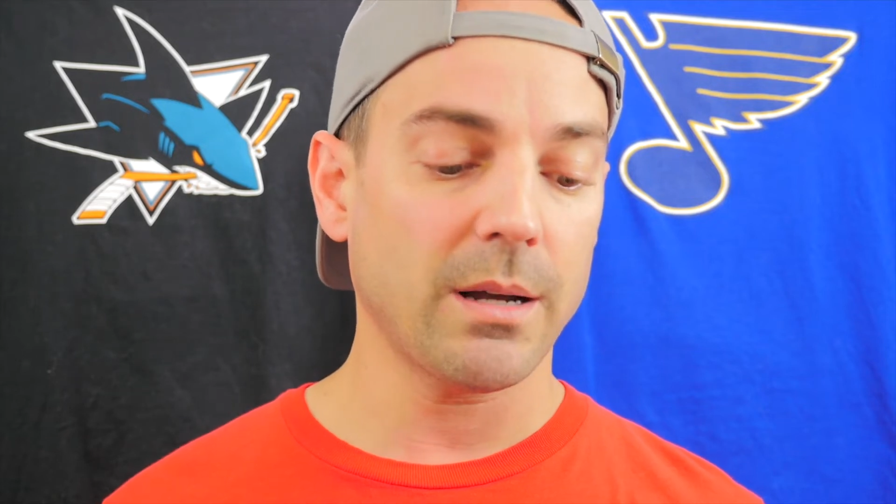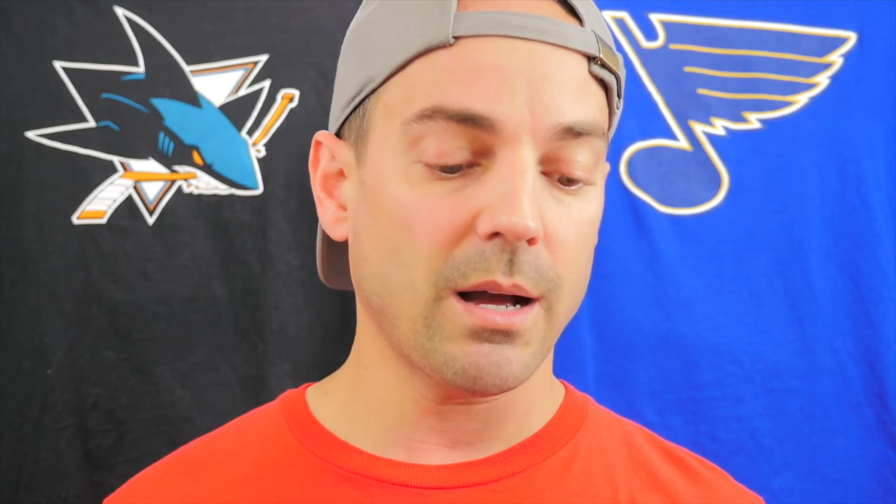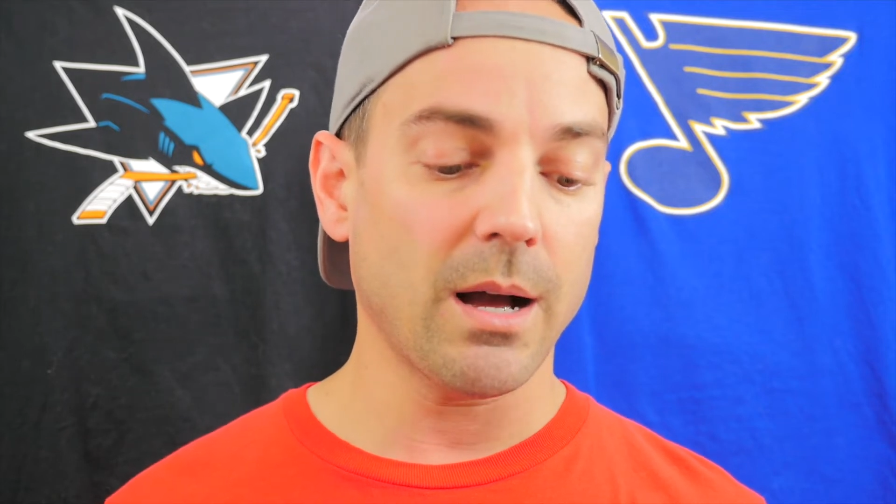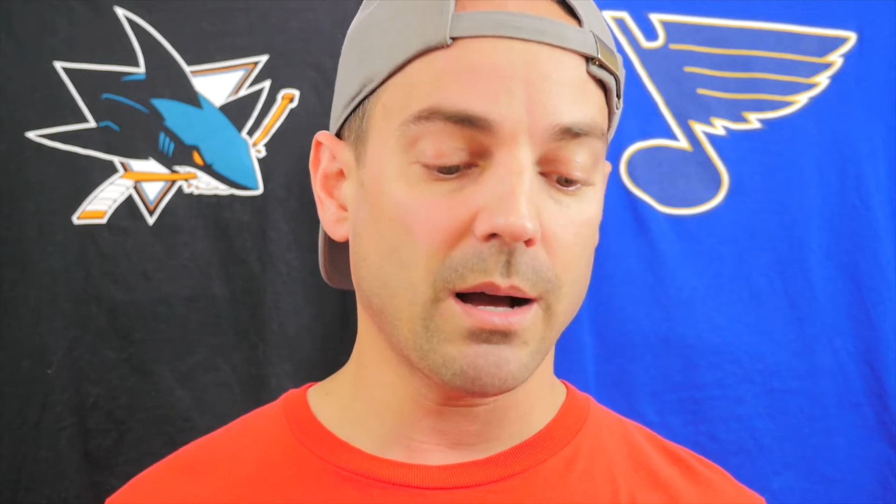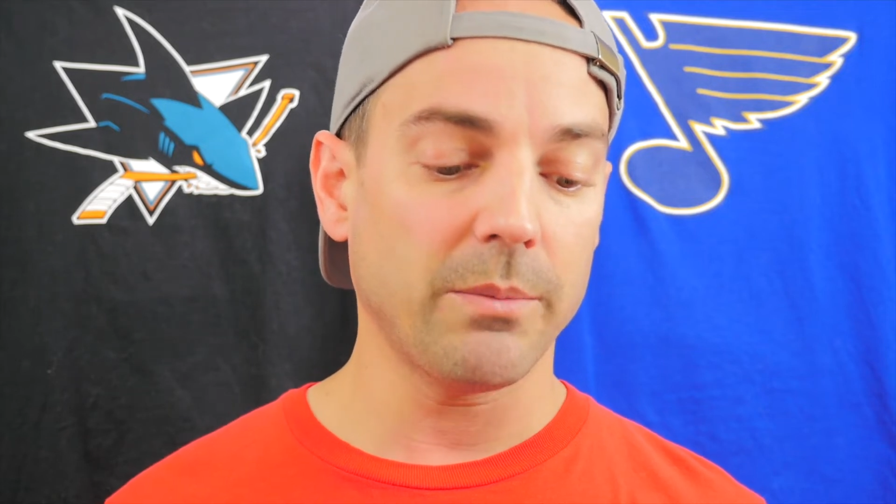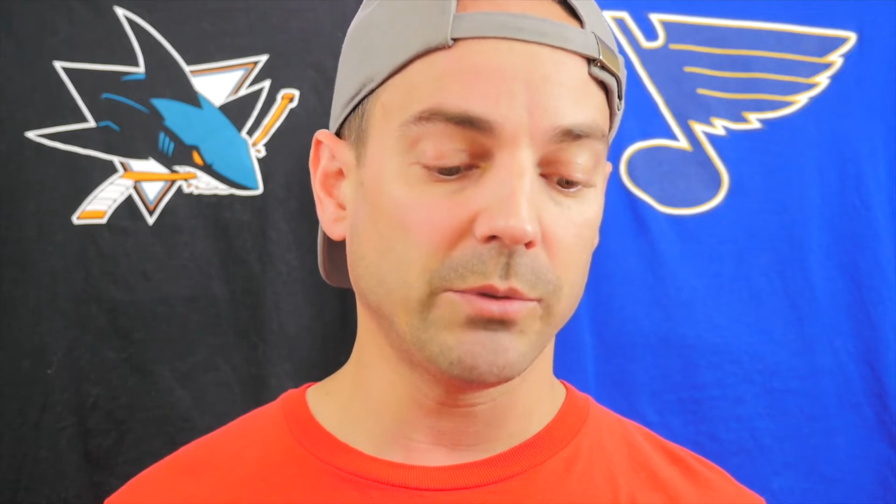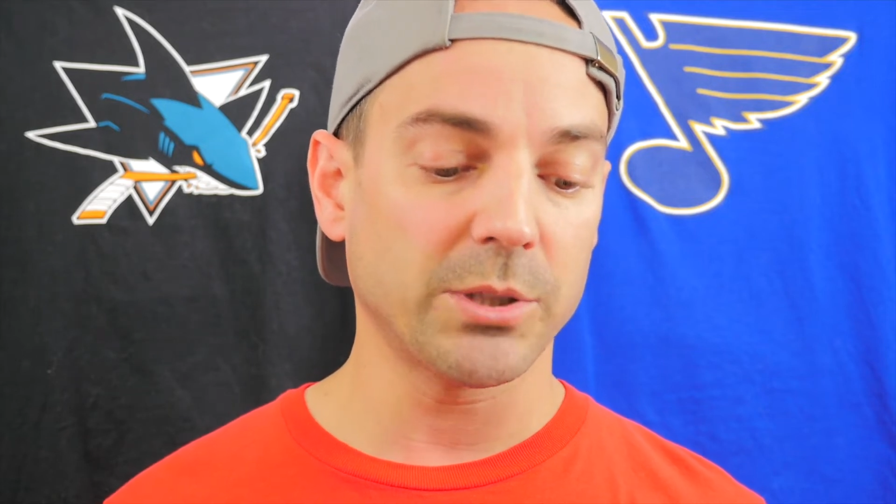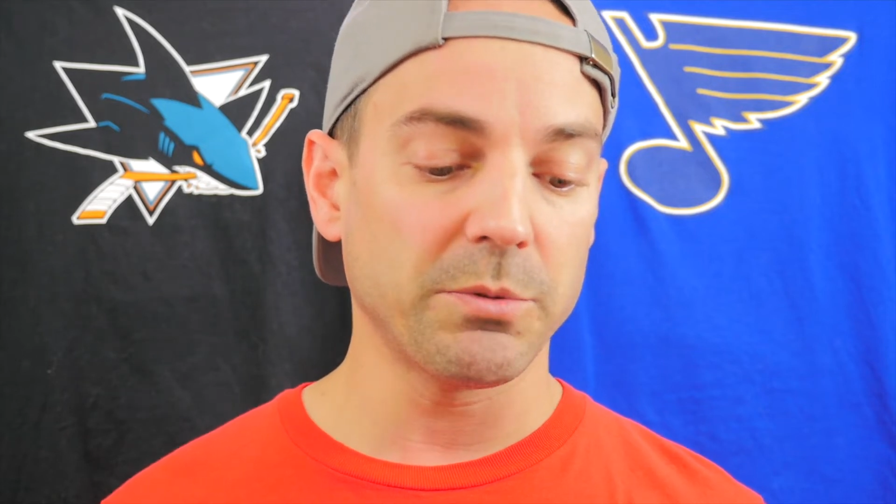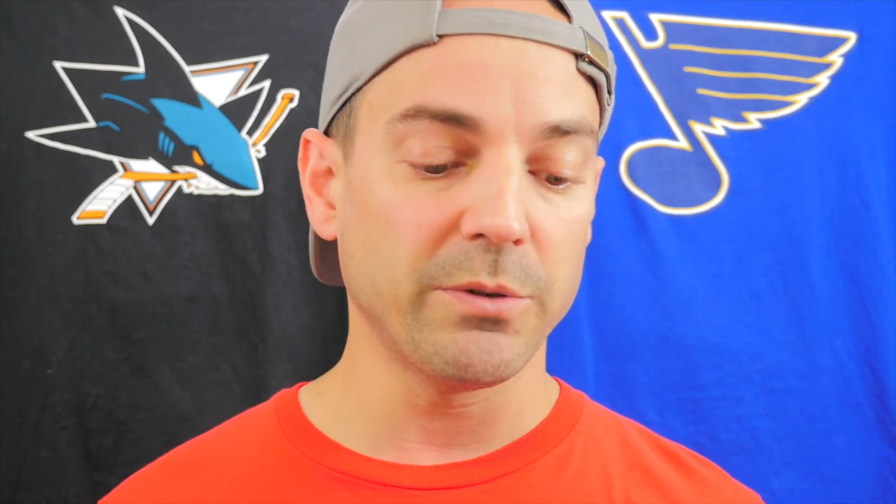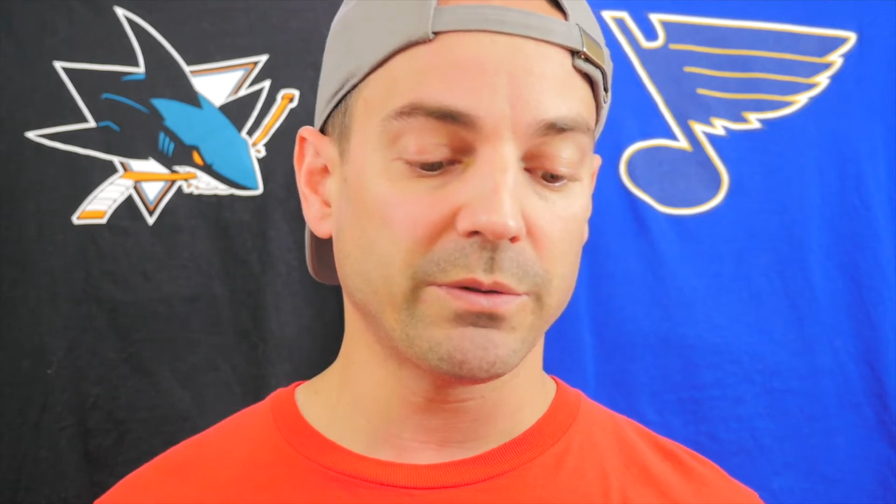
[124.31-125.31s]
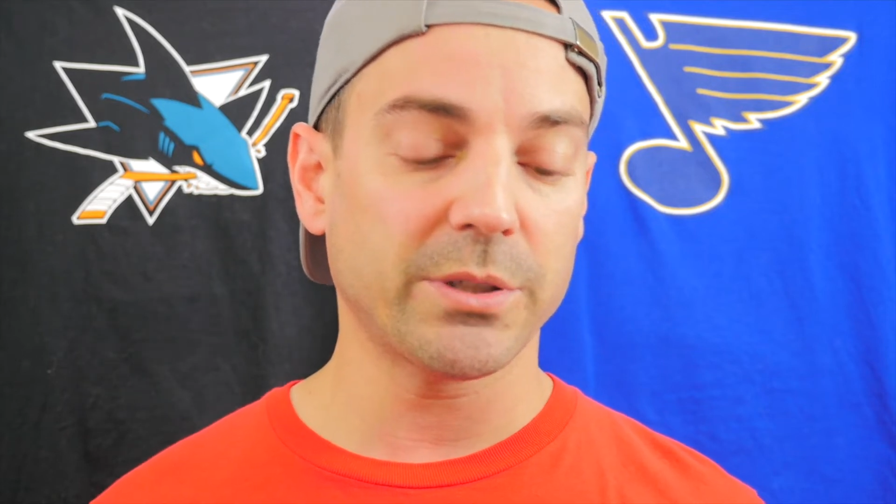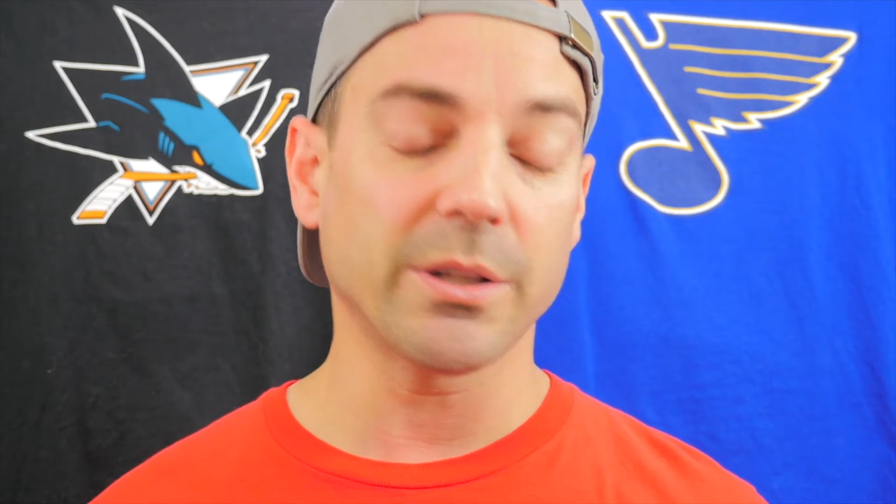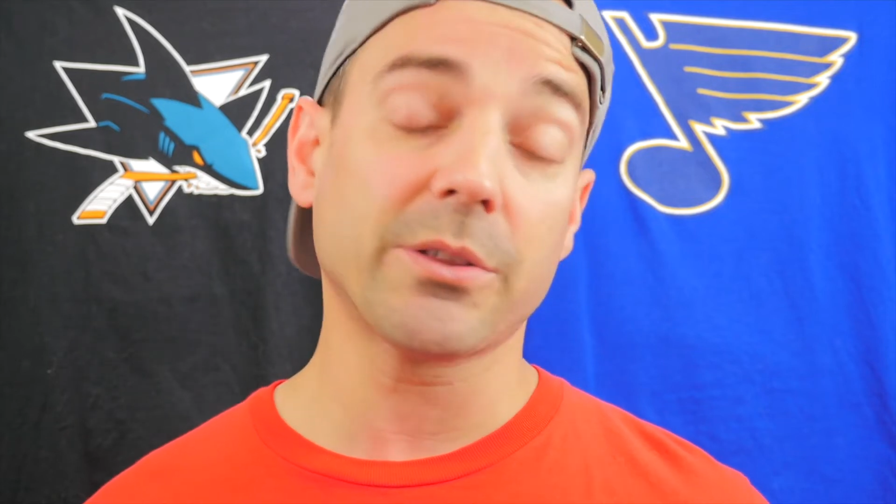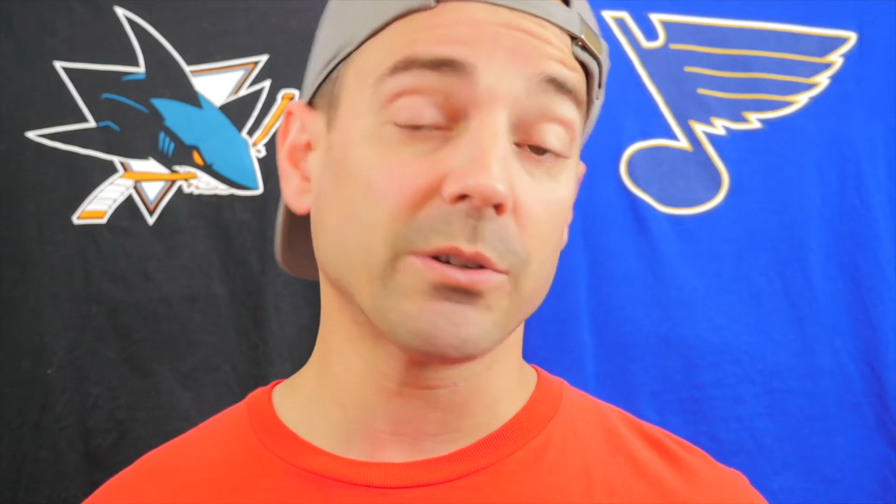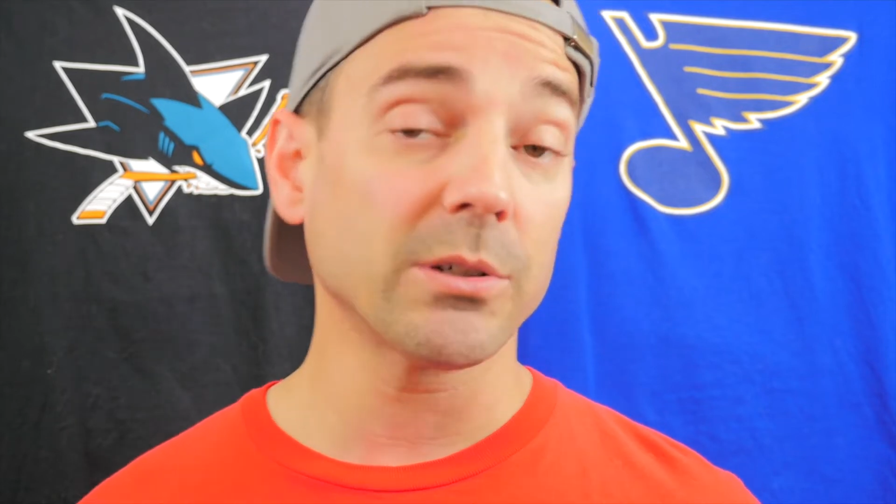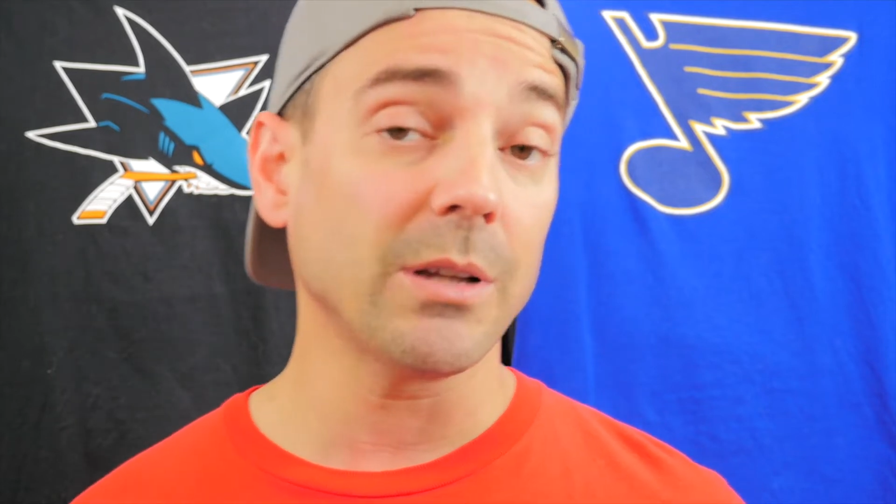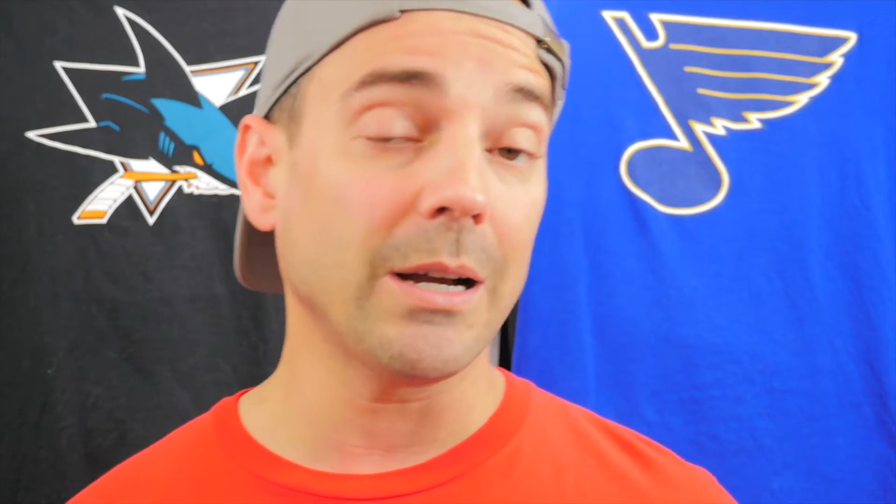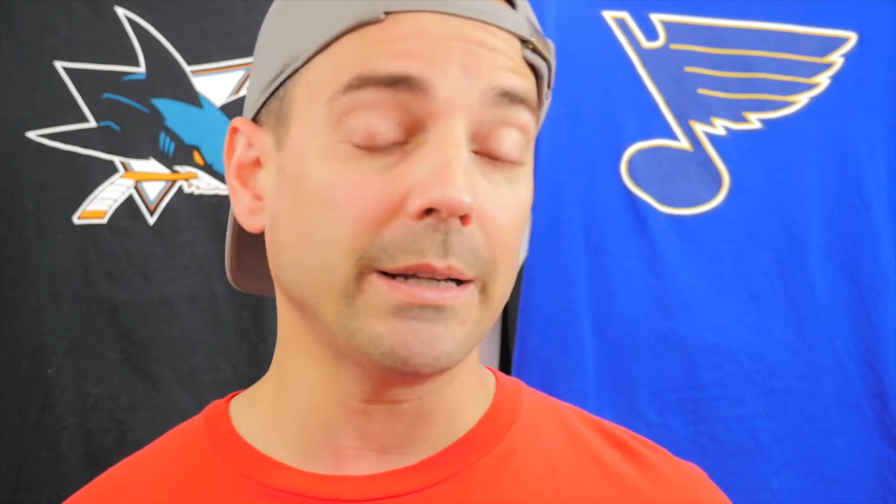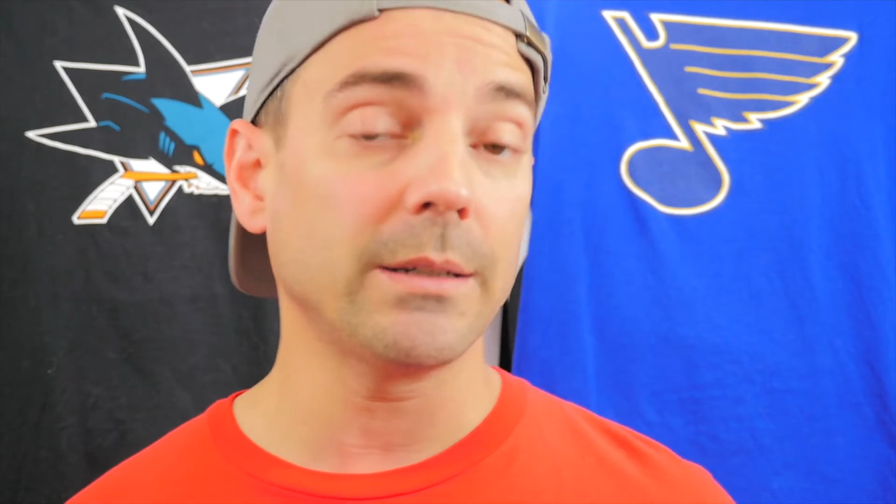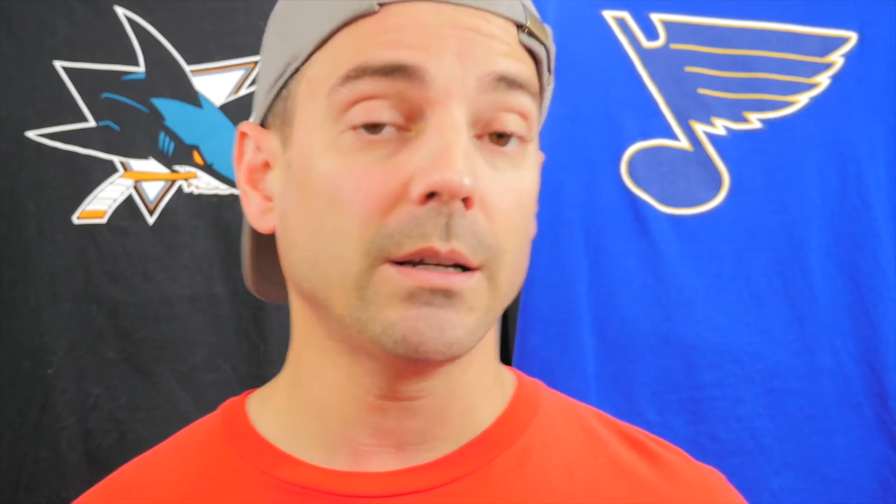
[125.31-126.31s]
um, was moved to the third
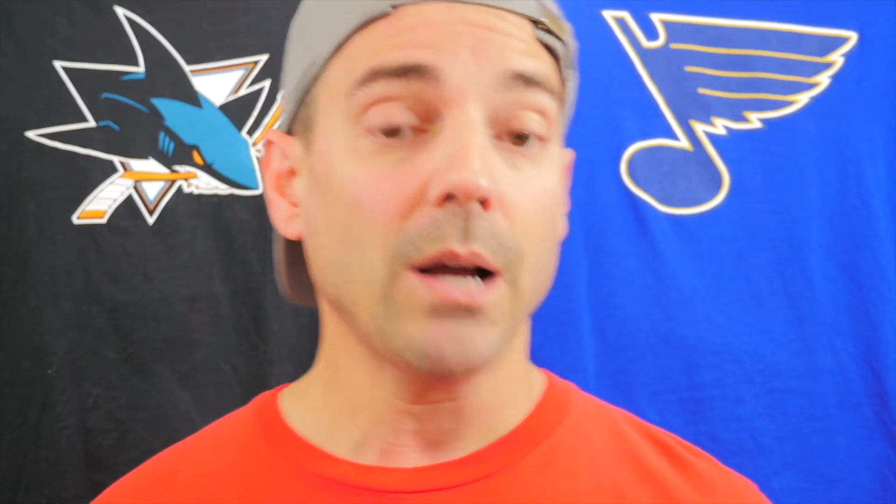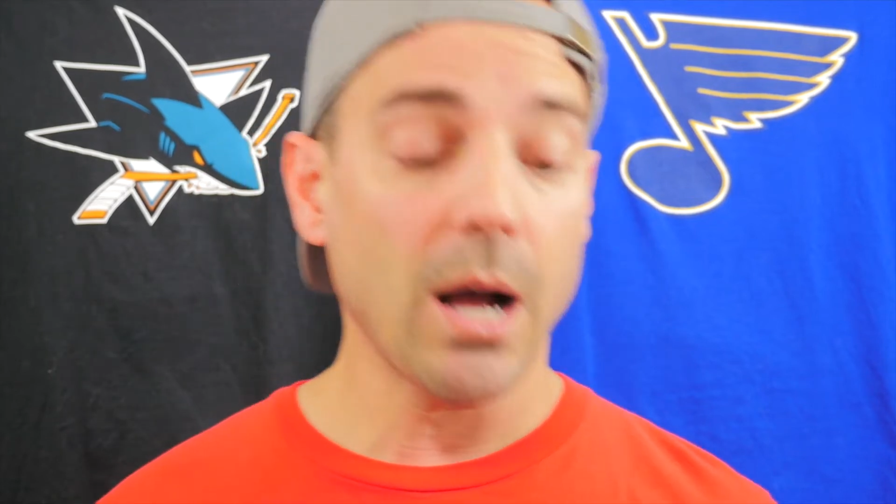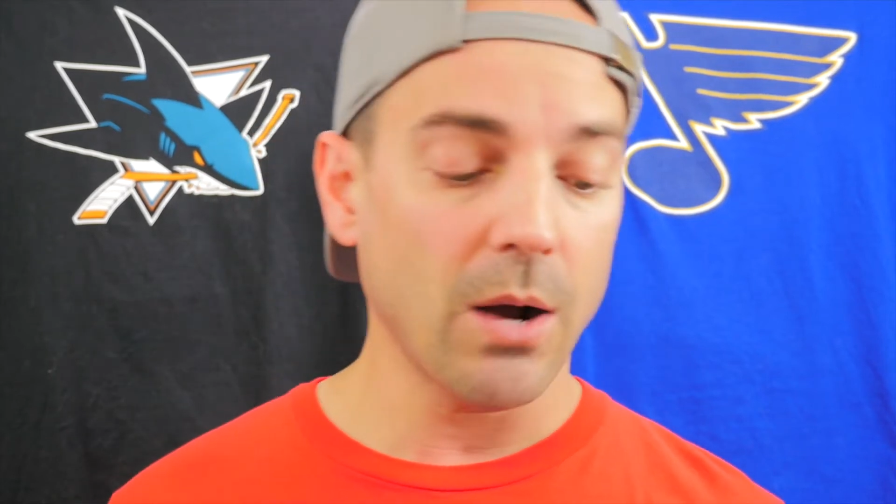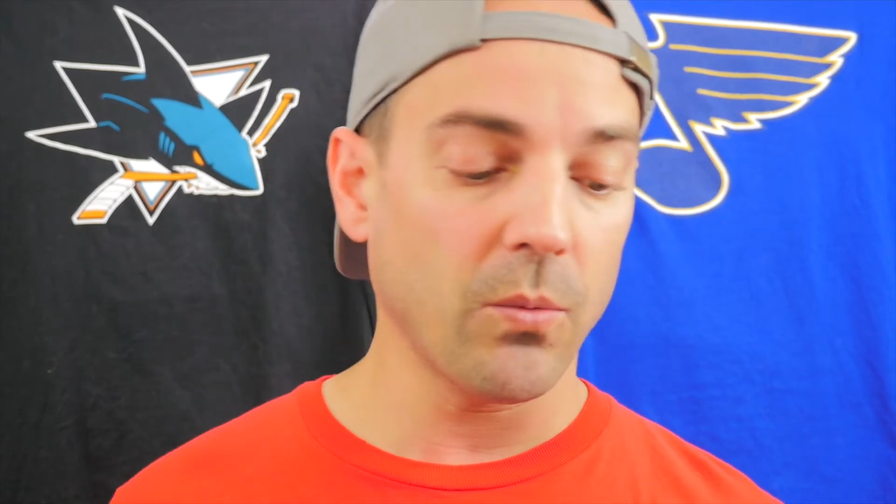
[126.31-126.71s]
line uh,